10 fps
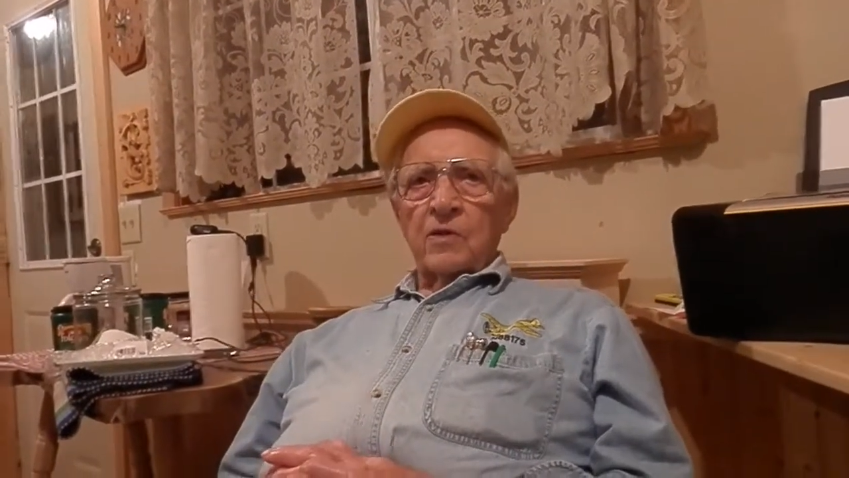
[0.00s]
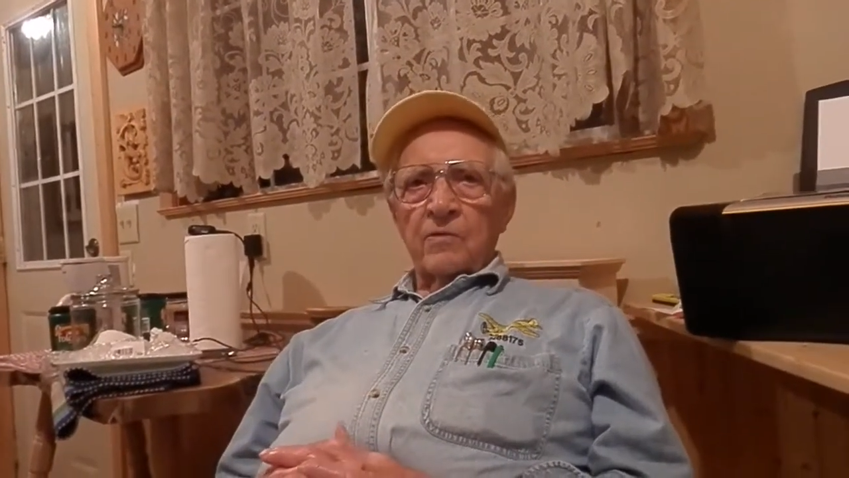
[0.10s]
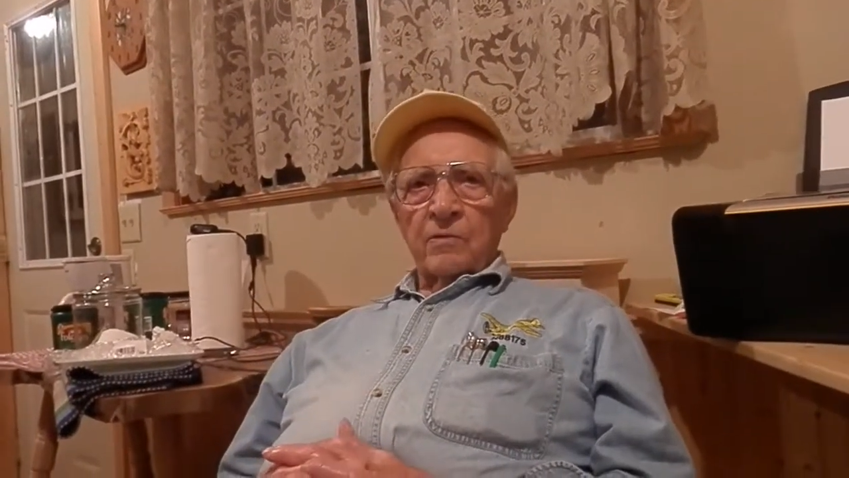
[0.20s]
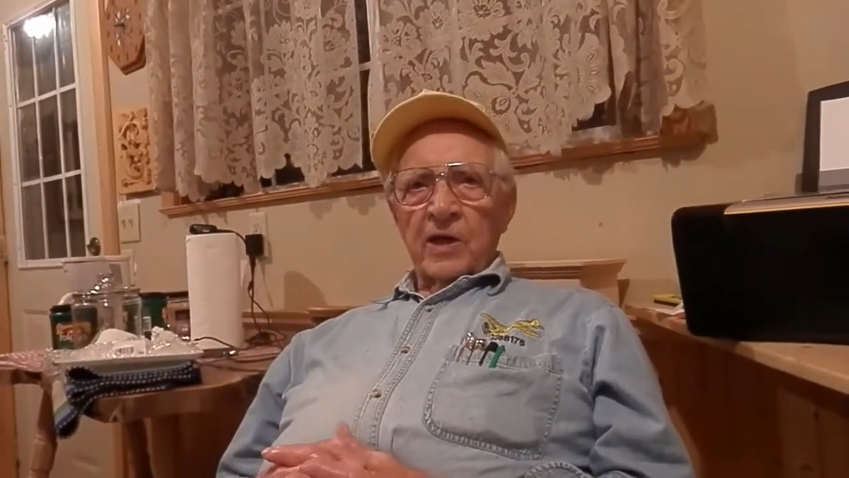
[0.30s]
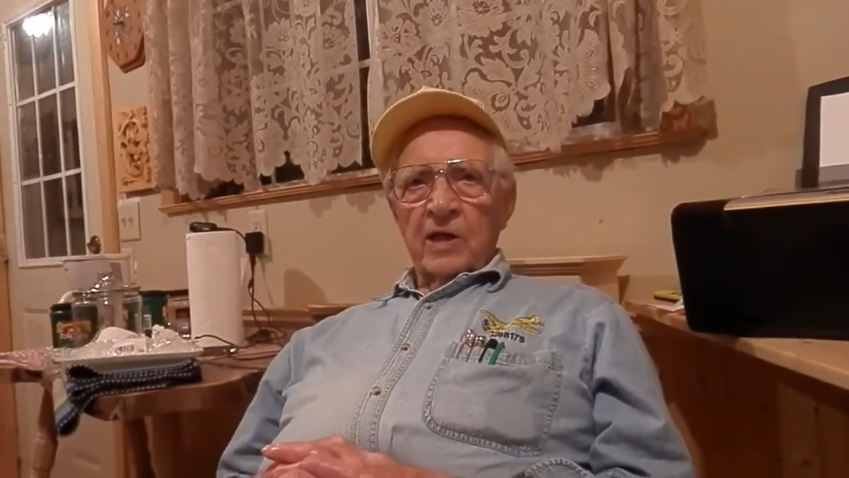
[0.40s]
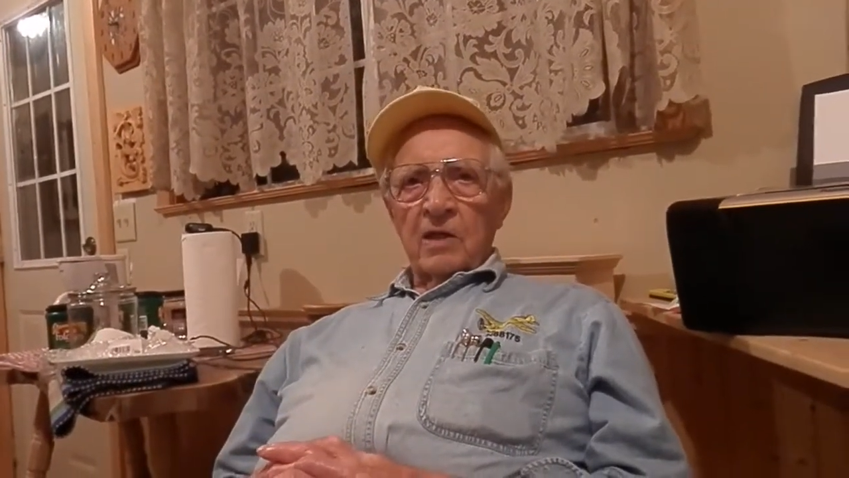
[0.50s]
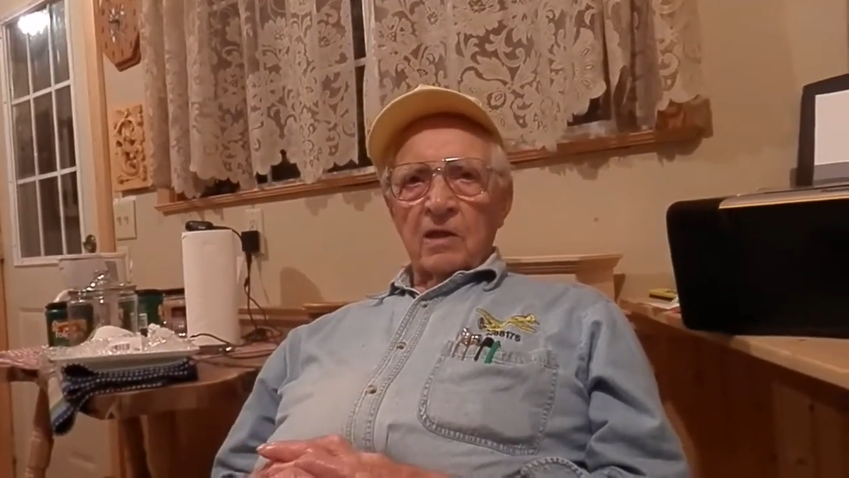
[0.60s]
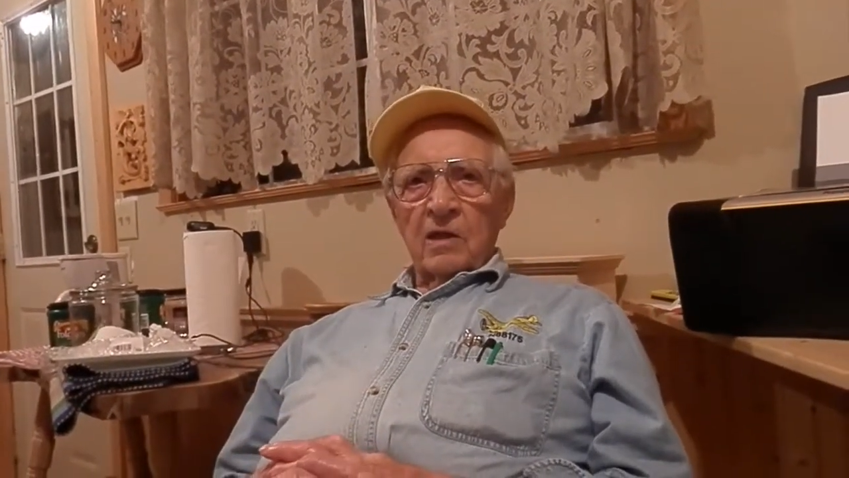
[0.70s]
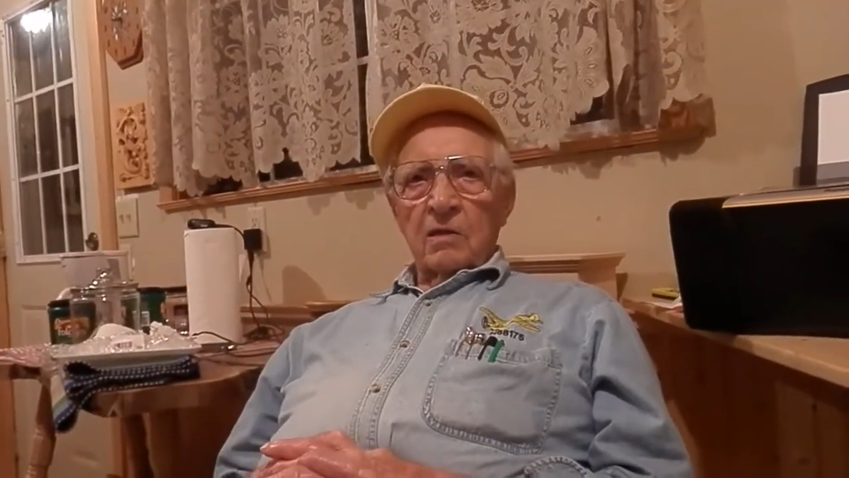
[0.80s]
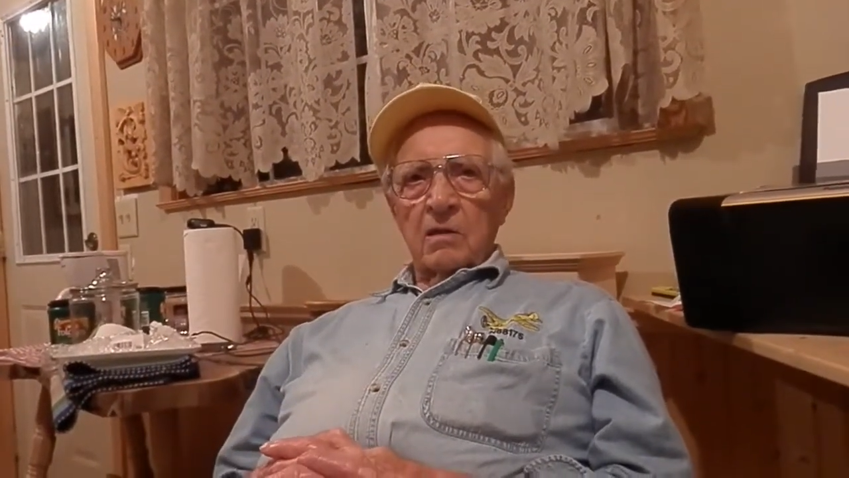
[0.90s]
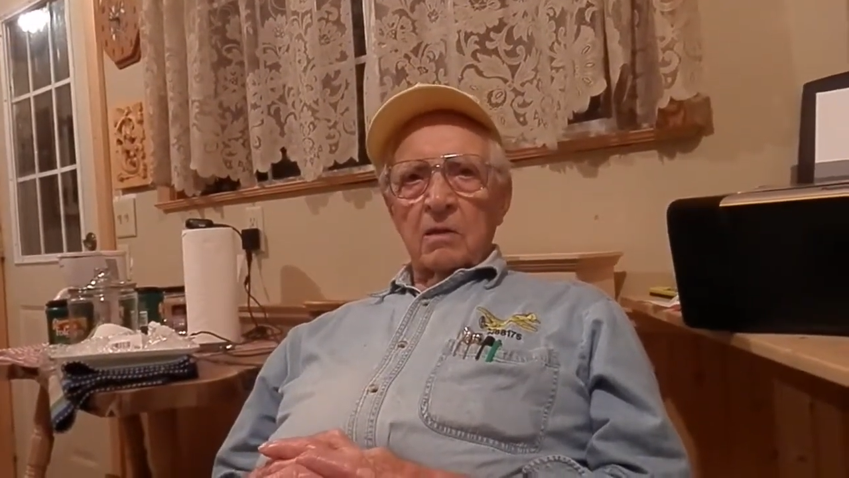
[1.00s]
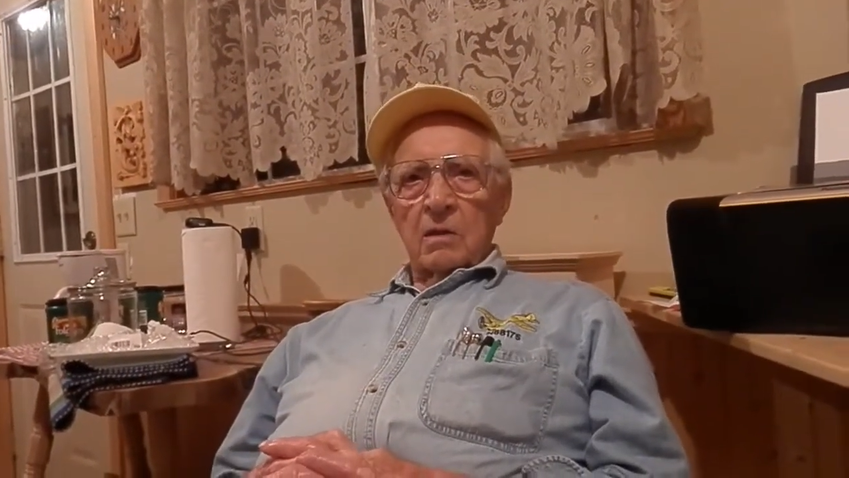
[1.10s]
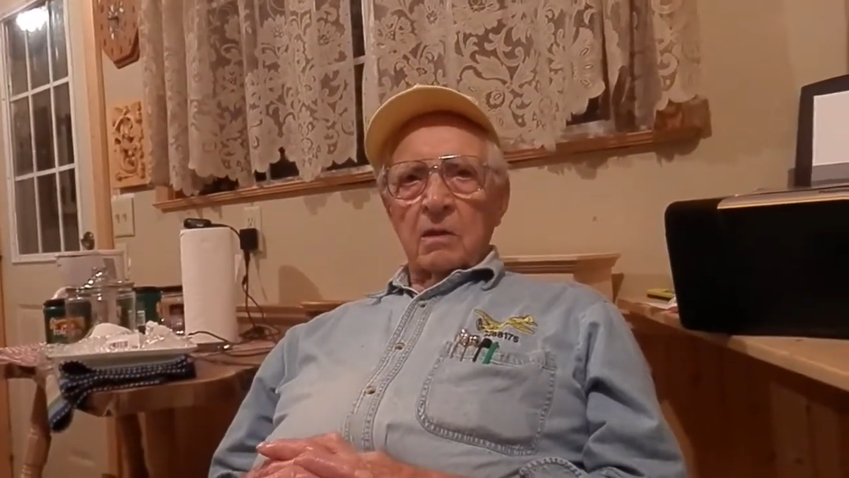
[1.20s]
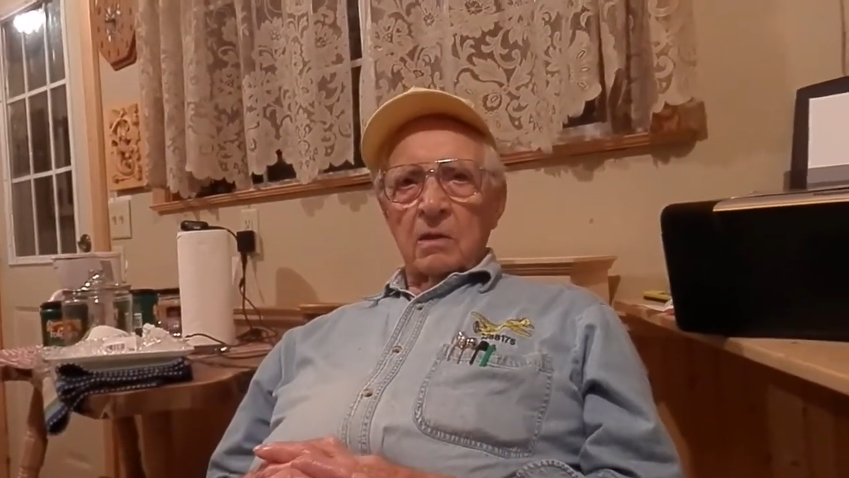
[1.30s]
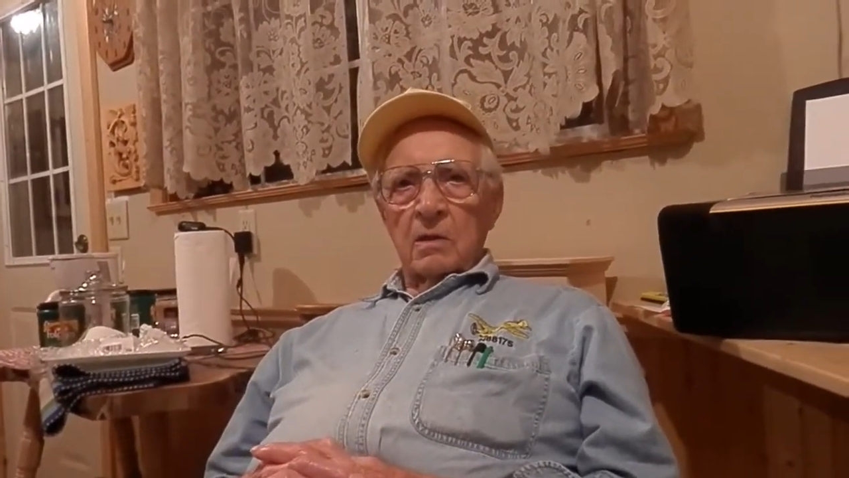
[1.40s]
even painted it.
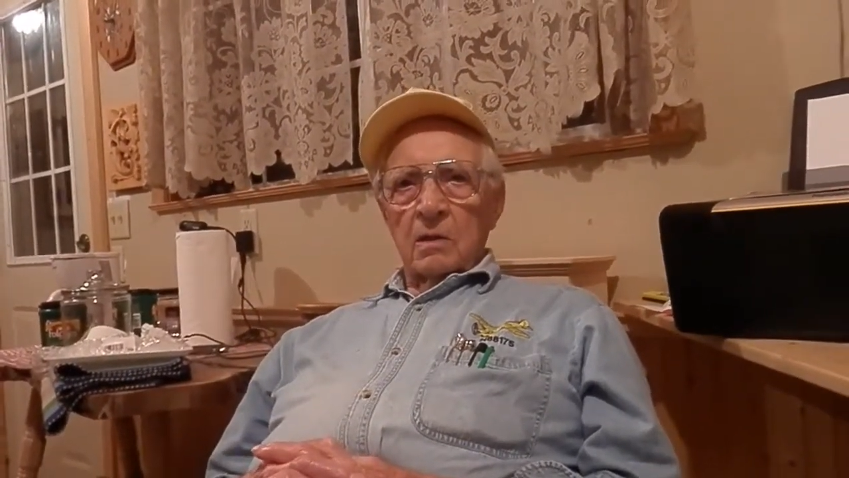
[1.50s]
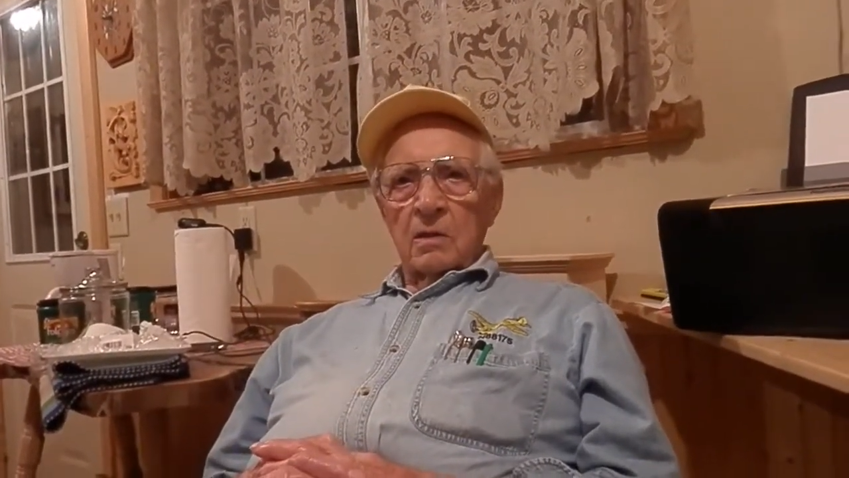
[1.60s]
Mm-hmm.